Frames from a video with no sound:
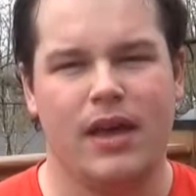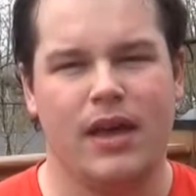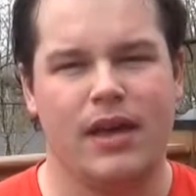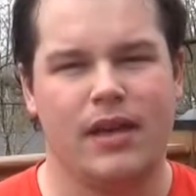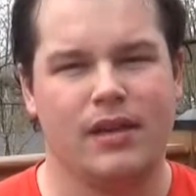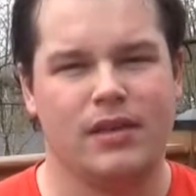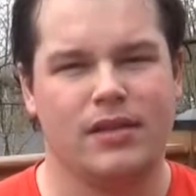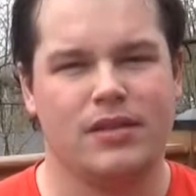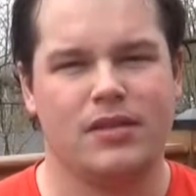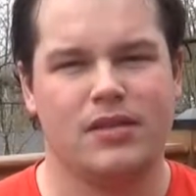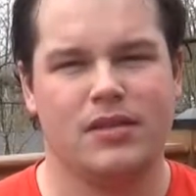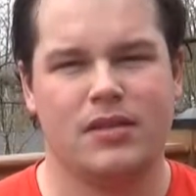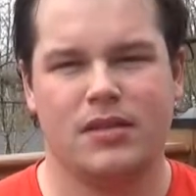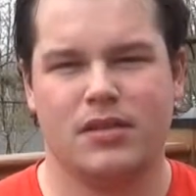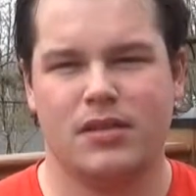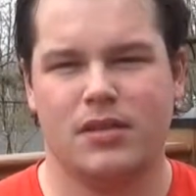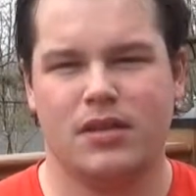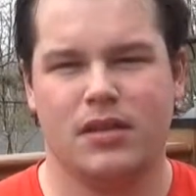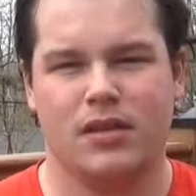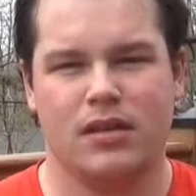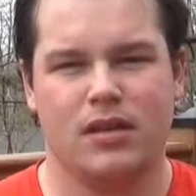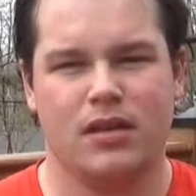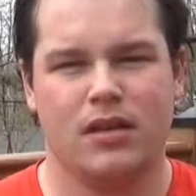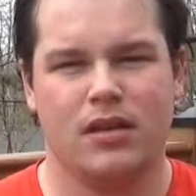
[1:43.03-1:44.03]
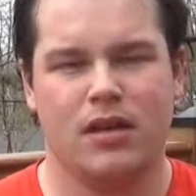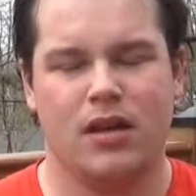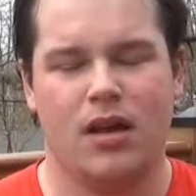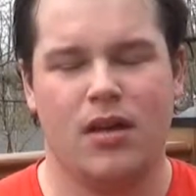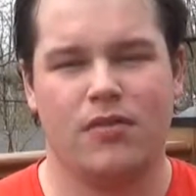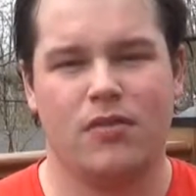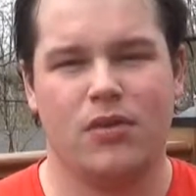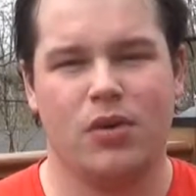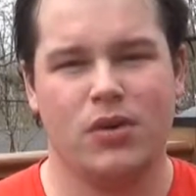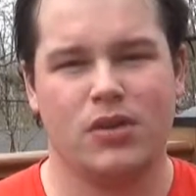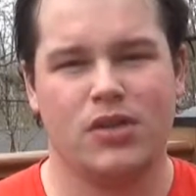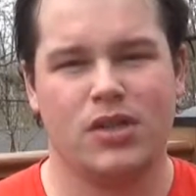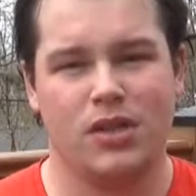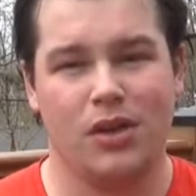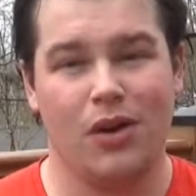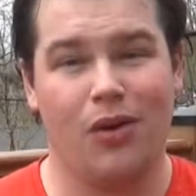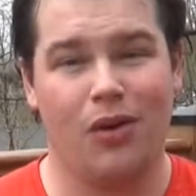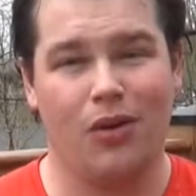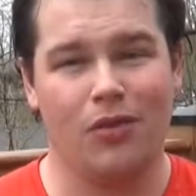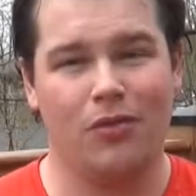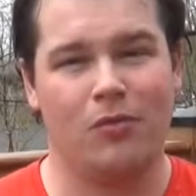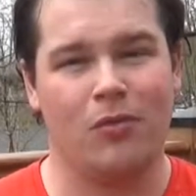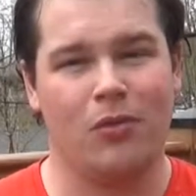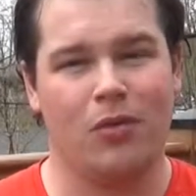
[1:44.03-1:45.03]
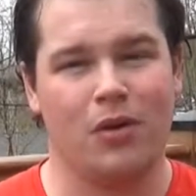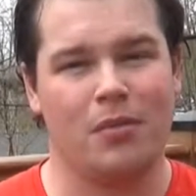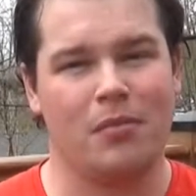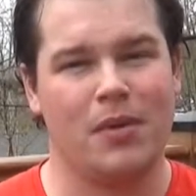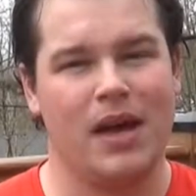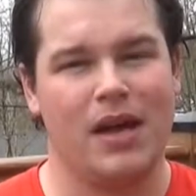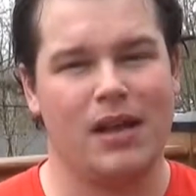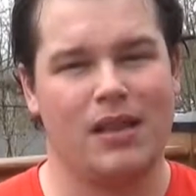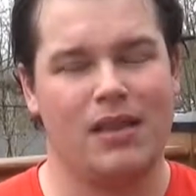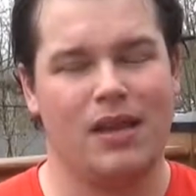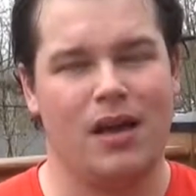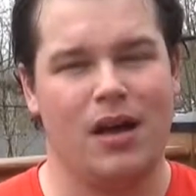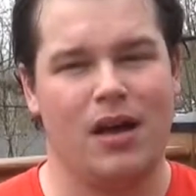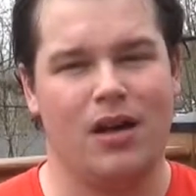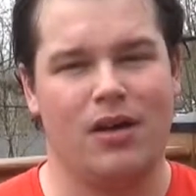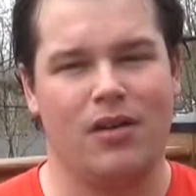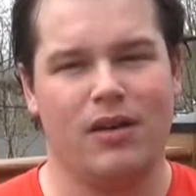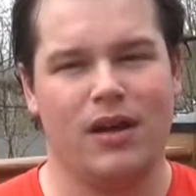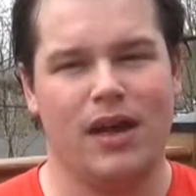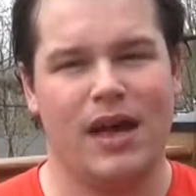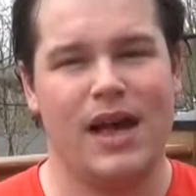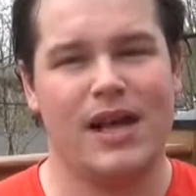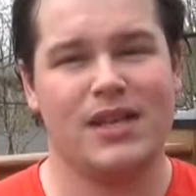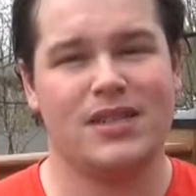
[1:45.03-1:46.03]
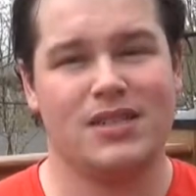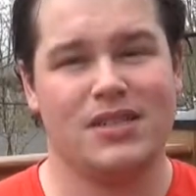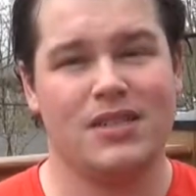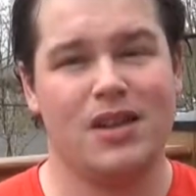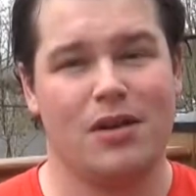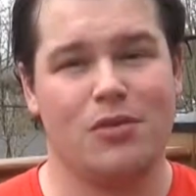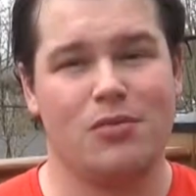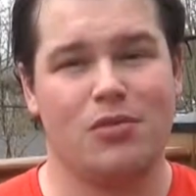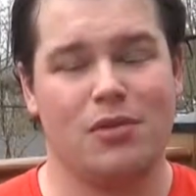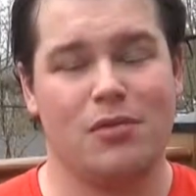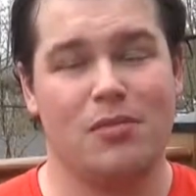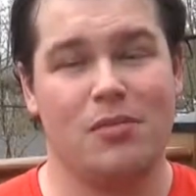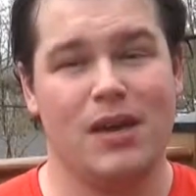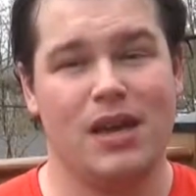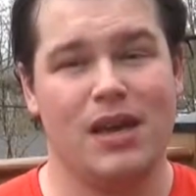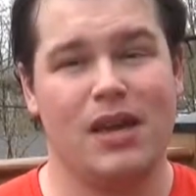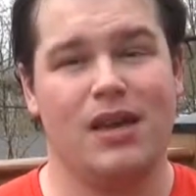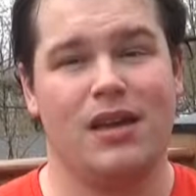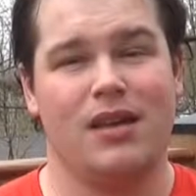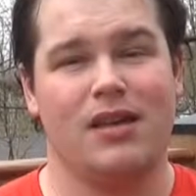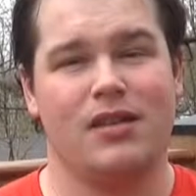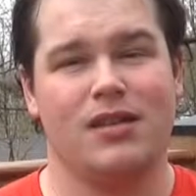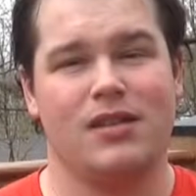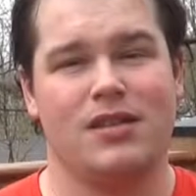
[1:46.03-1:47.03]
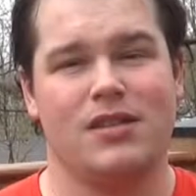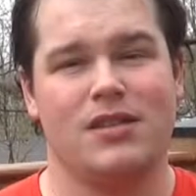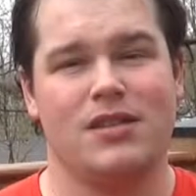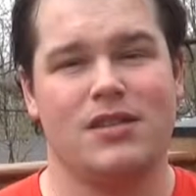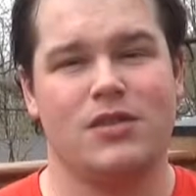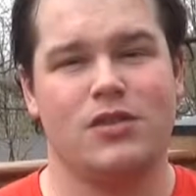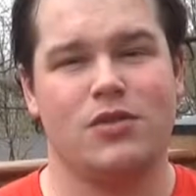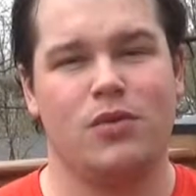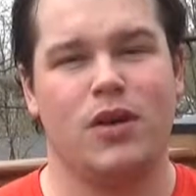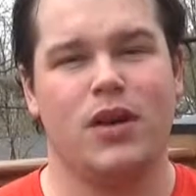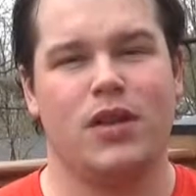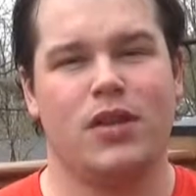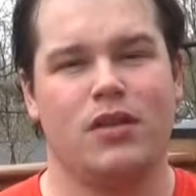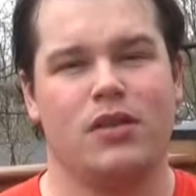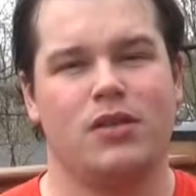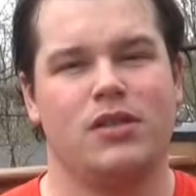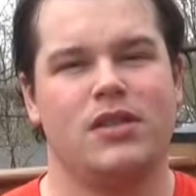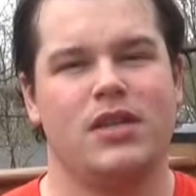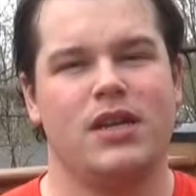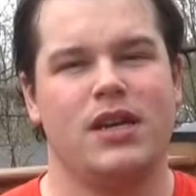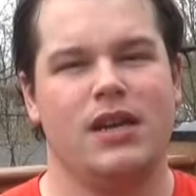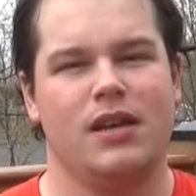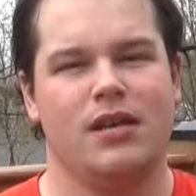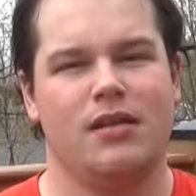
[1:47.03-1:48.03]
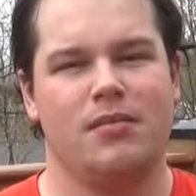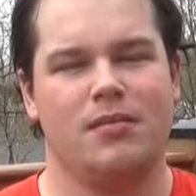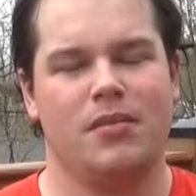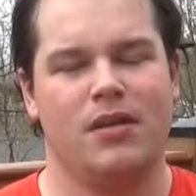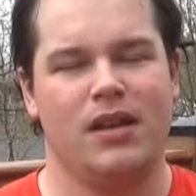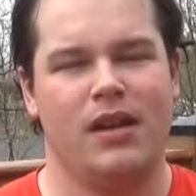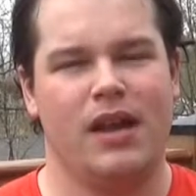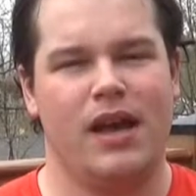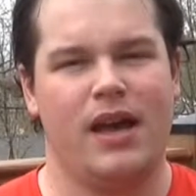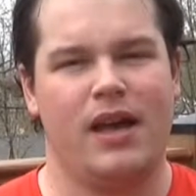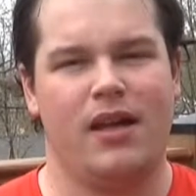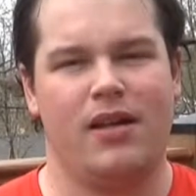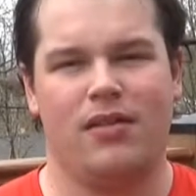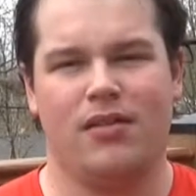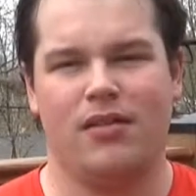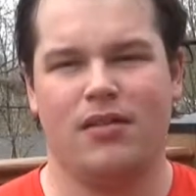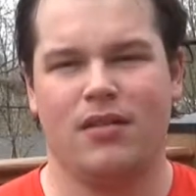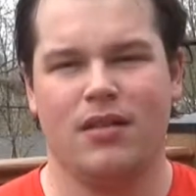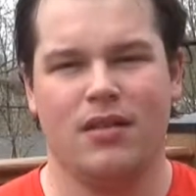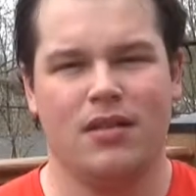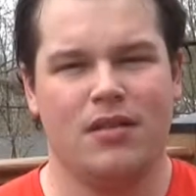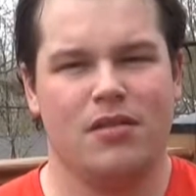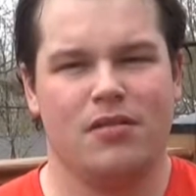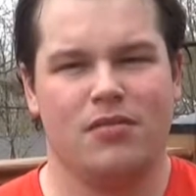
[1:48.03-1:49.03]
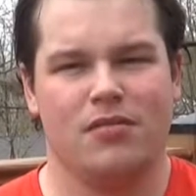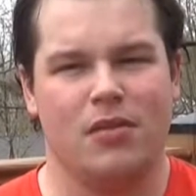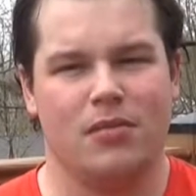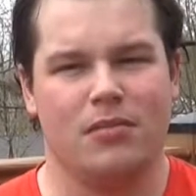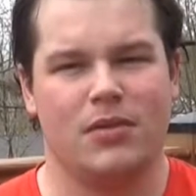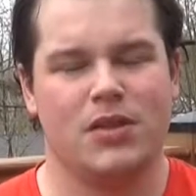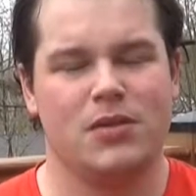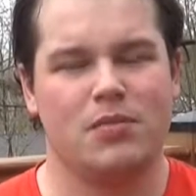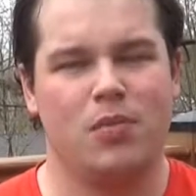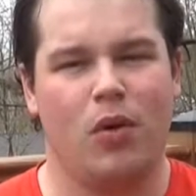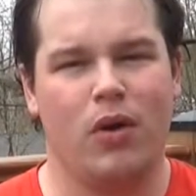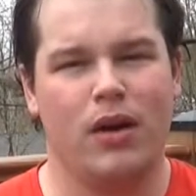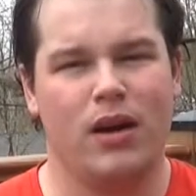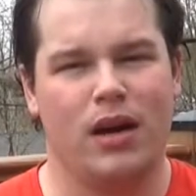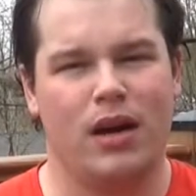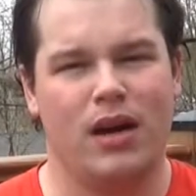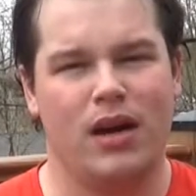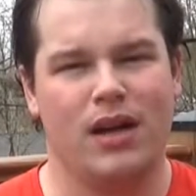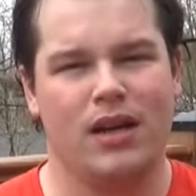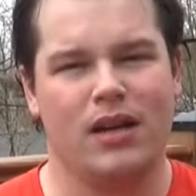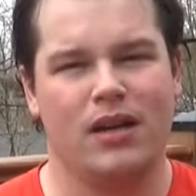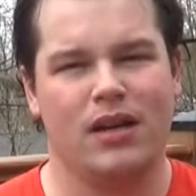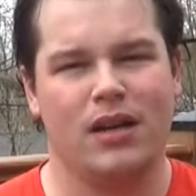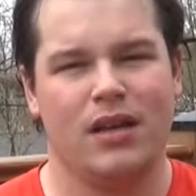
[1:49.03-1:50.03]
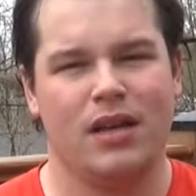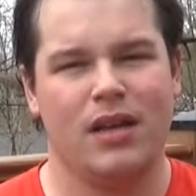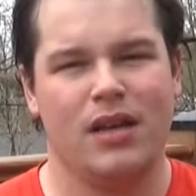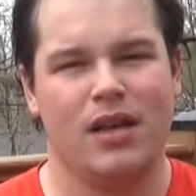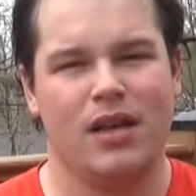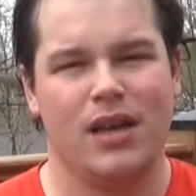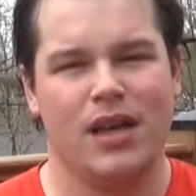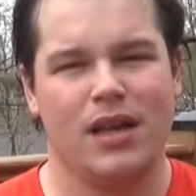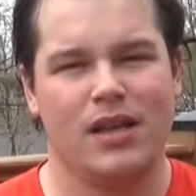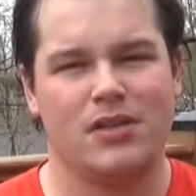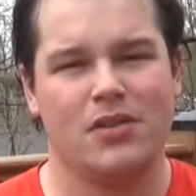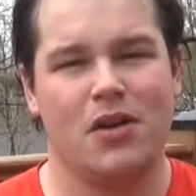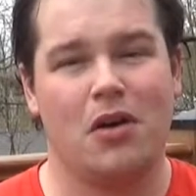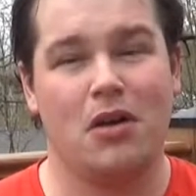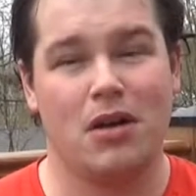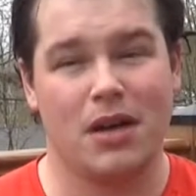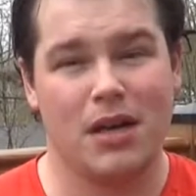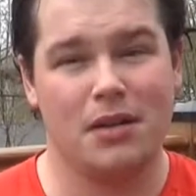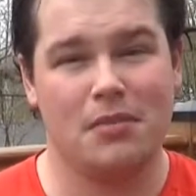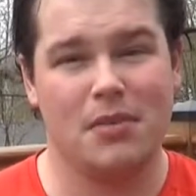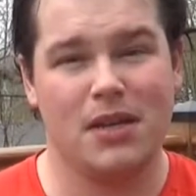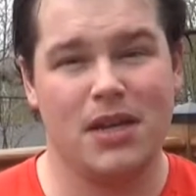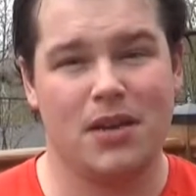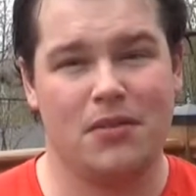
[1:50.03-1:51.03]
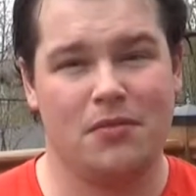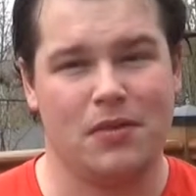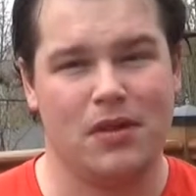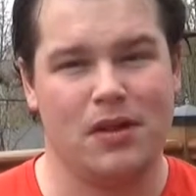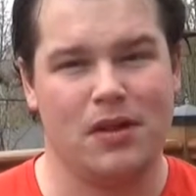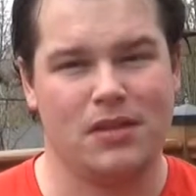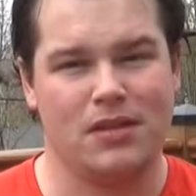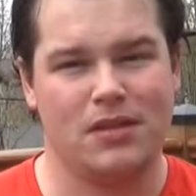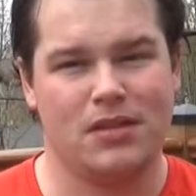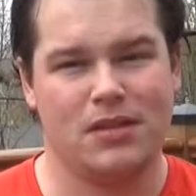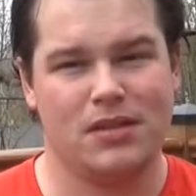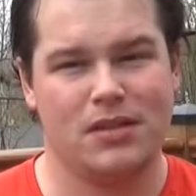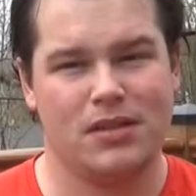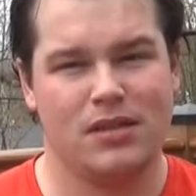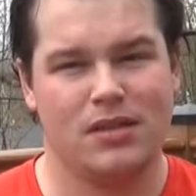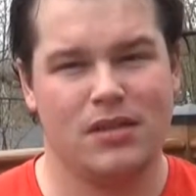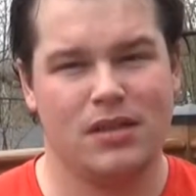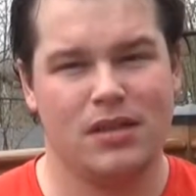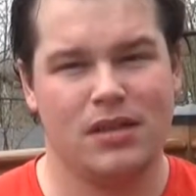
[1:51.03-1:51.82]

And of course, the old format, though, has stuck with me since 2013, but now, from this point on, it's all going to be different.